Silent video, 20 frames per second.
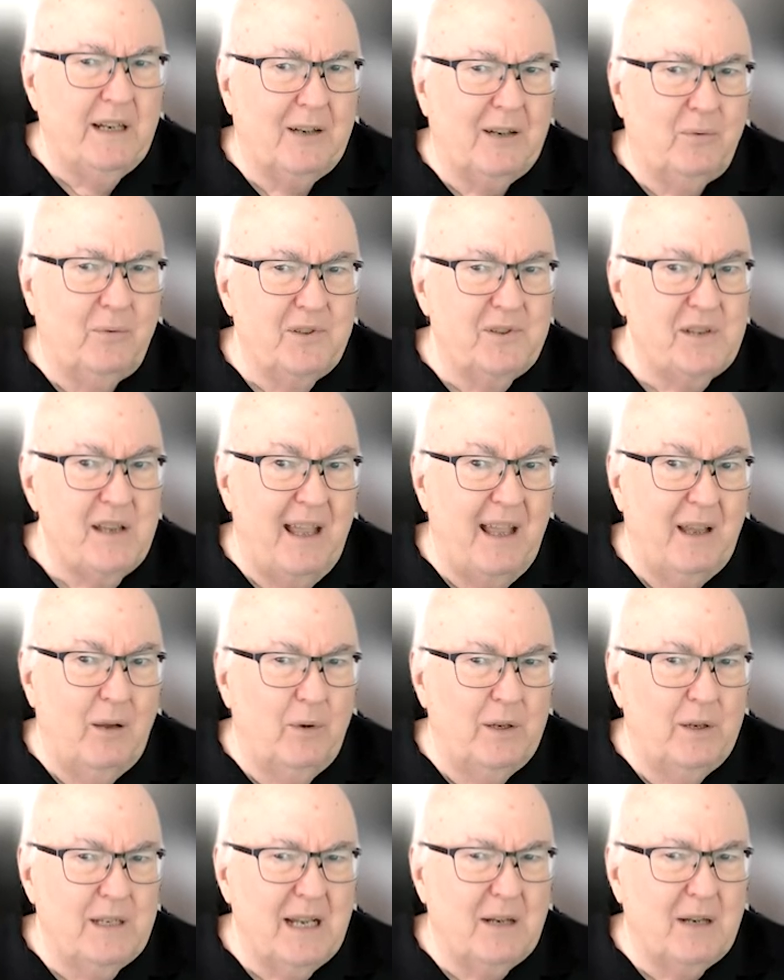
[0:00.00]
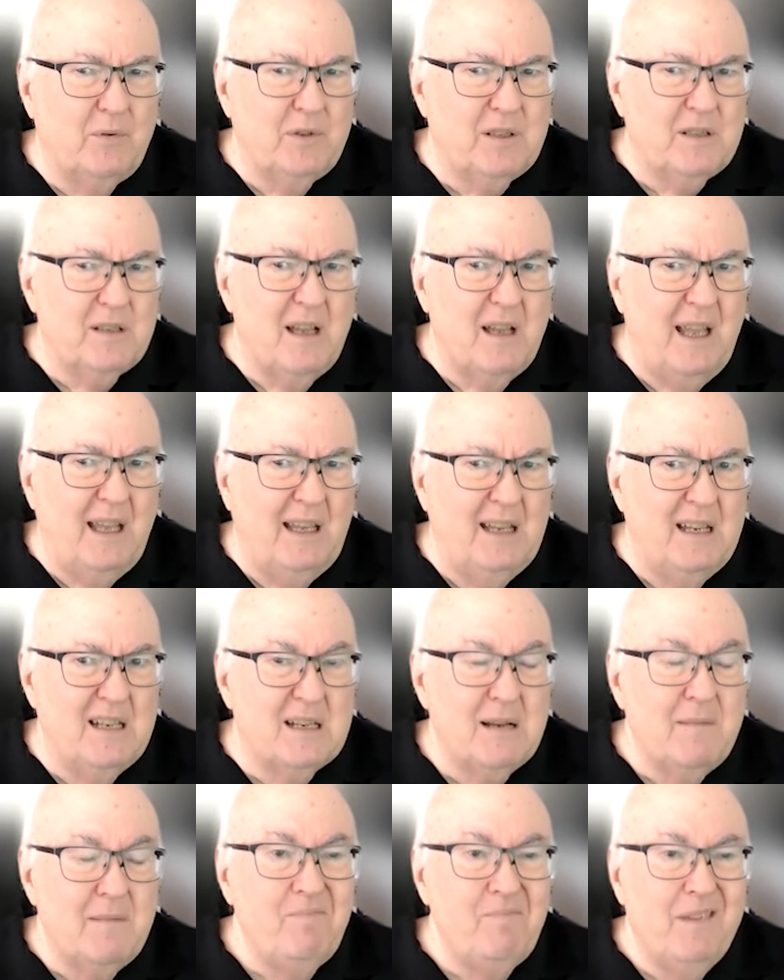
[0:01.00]
Dick was saying. And what Dick was saying
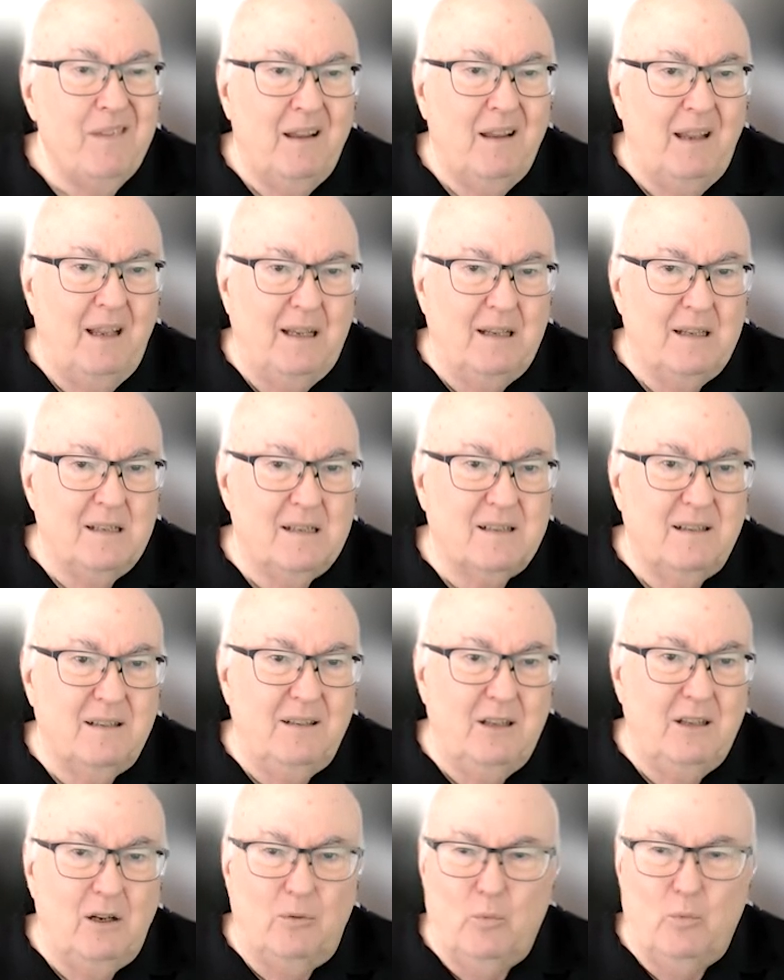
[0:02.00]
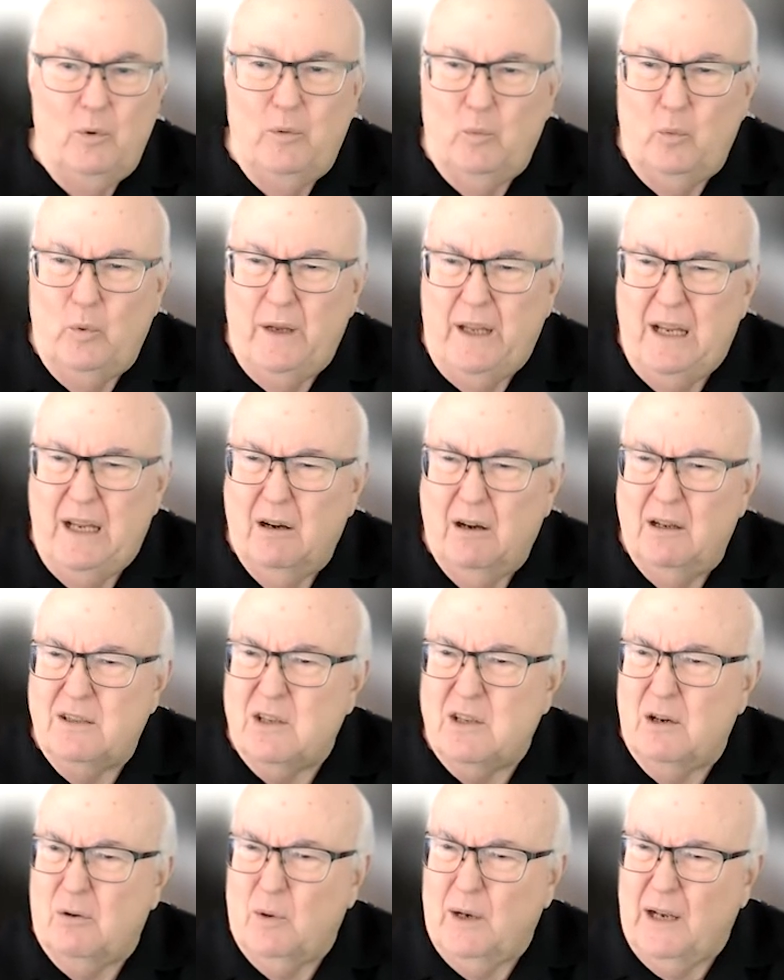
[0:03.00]
is we hear
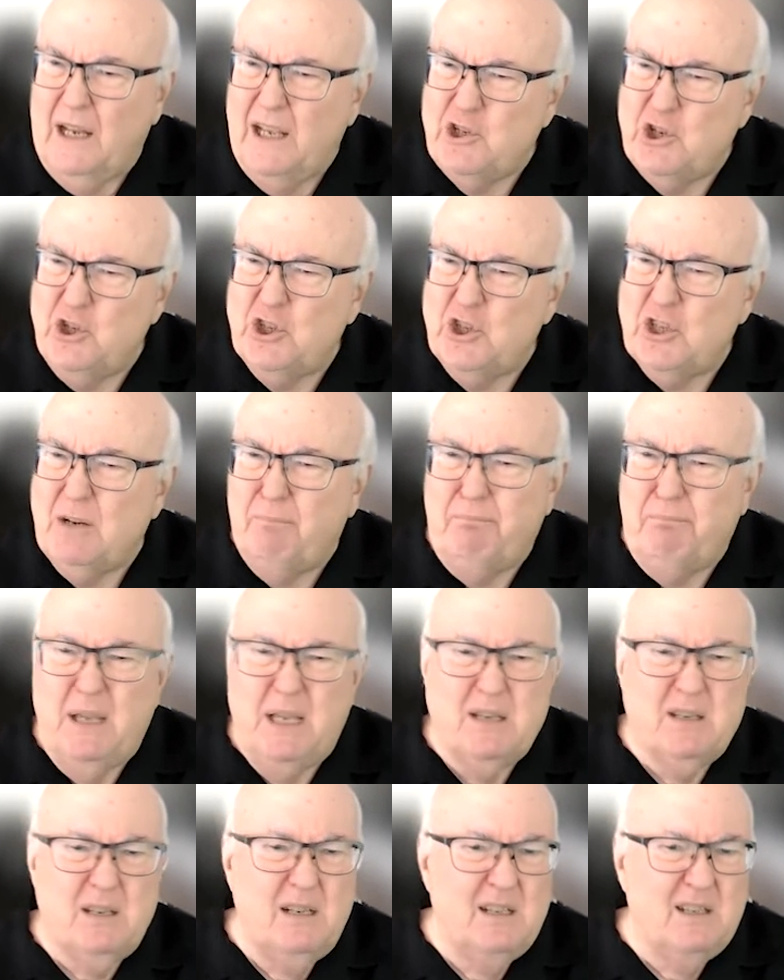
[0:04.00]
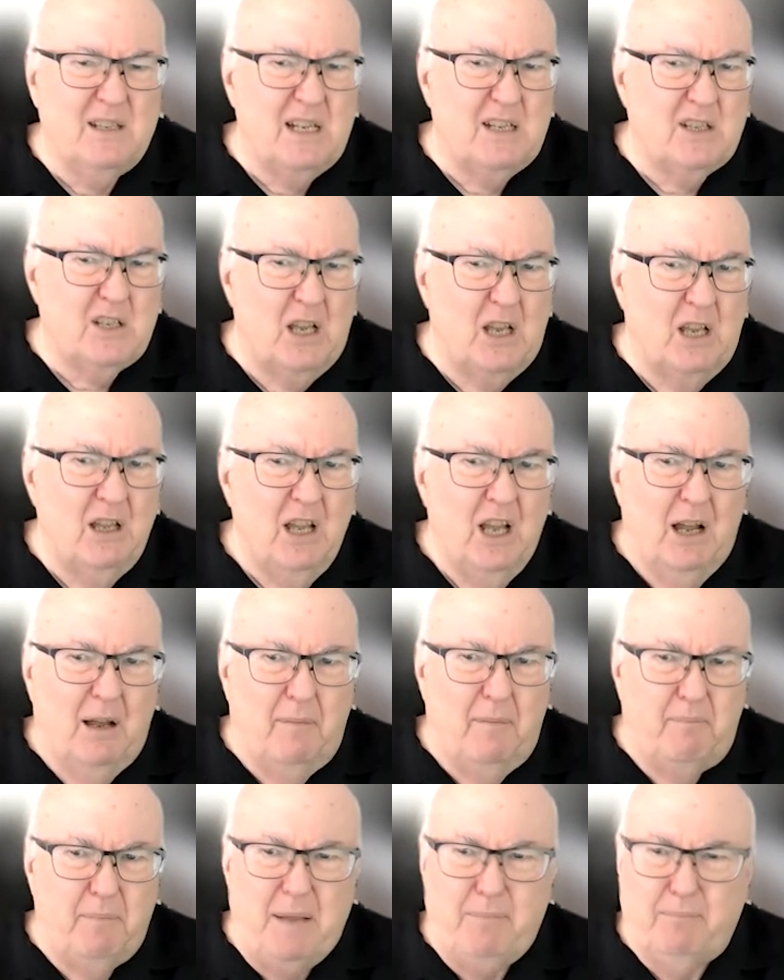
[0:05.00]
it's a relationship business. It's a
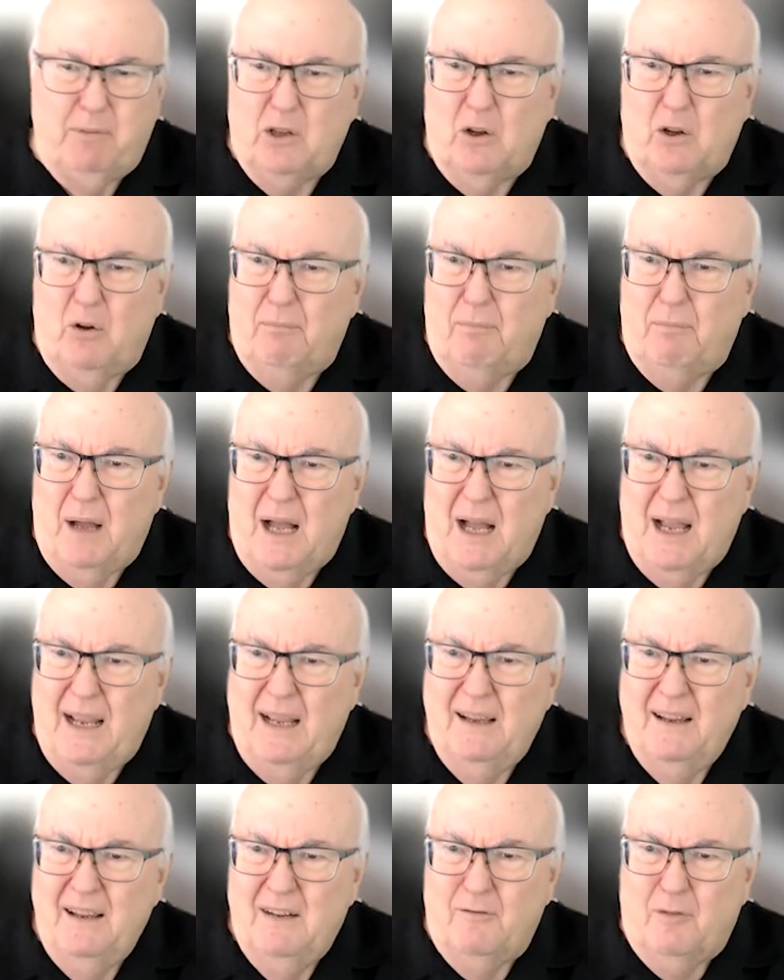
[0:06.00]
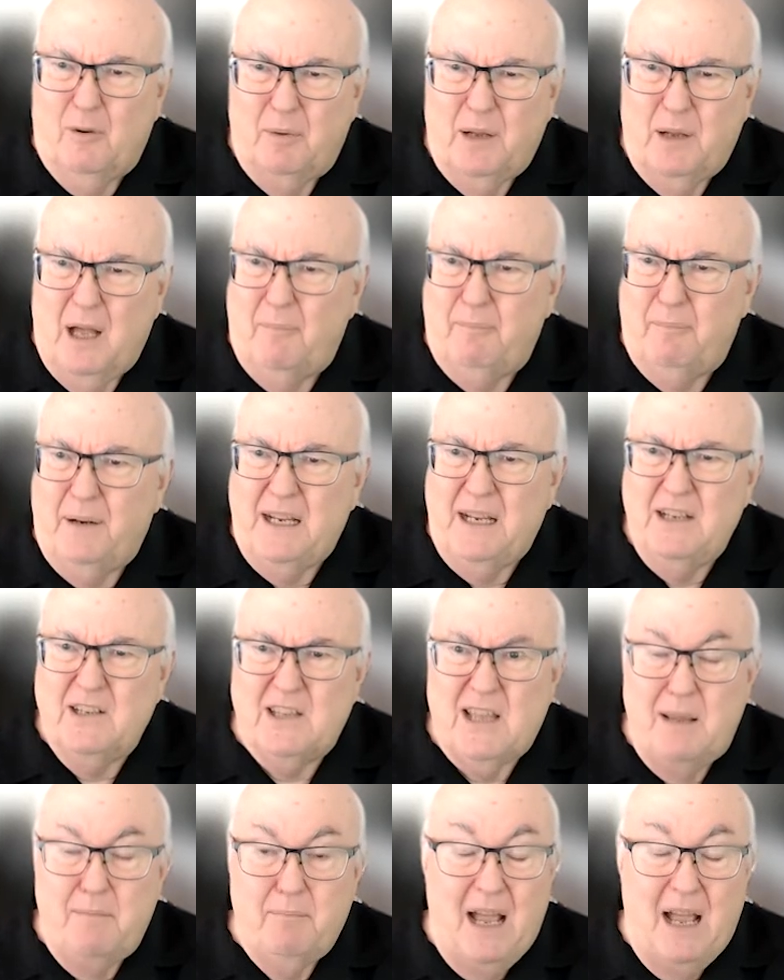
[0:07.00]
people don't buy from
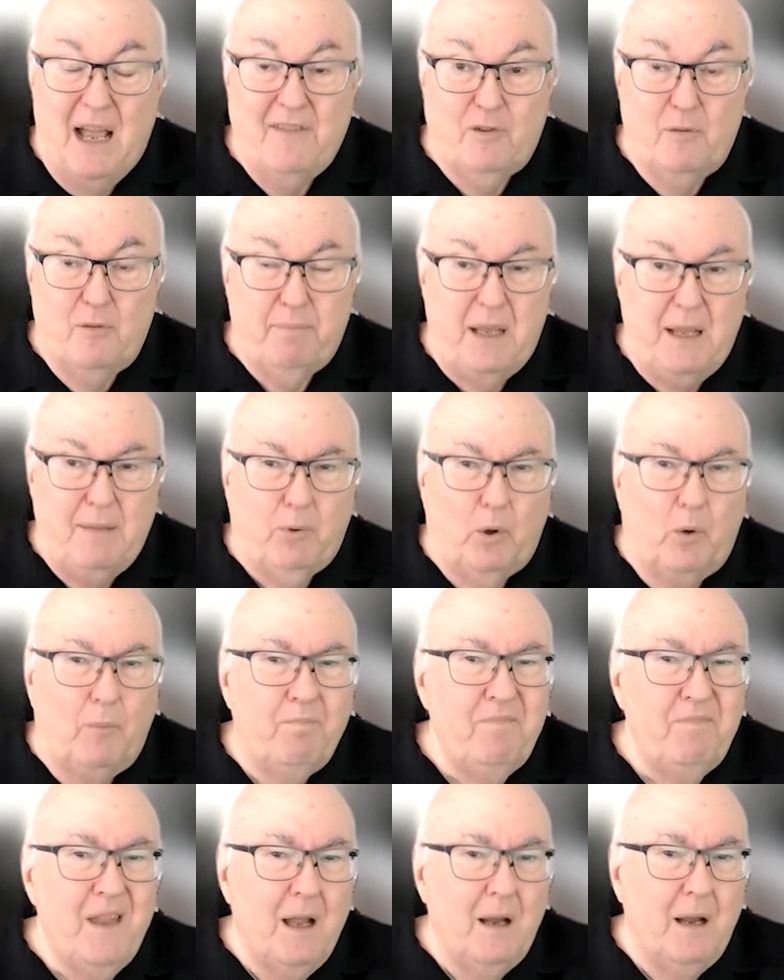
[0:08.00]
companies, they buy from people.